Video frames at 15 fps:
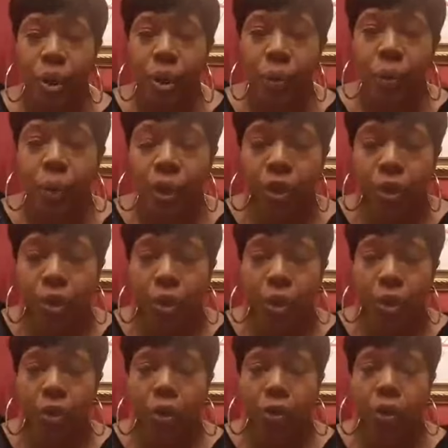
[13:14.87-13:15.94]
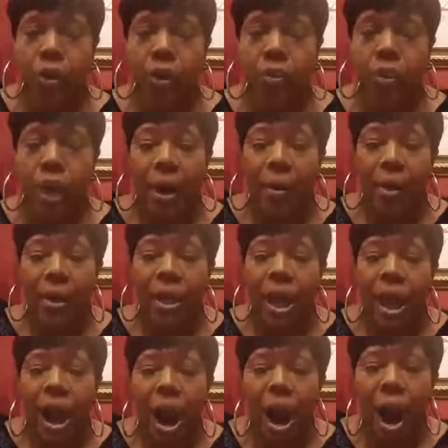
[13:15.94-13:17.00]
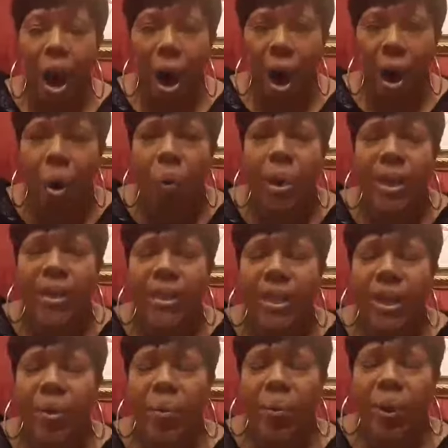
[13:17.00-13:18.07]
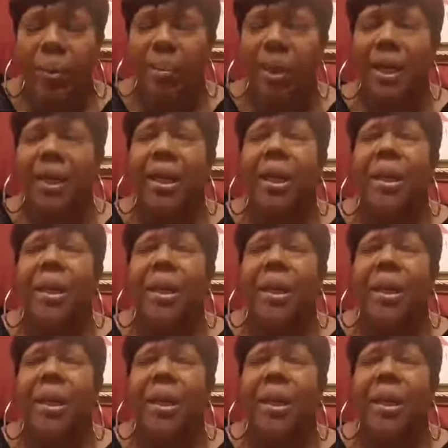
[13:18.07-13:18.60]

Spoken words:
What is going on in your marriage? I always tell women,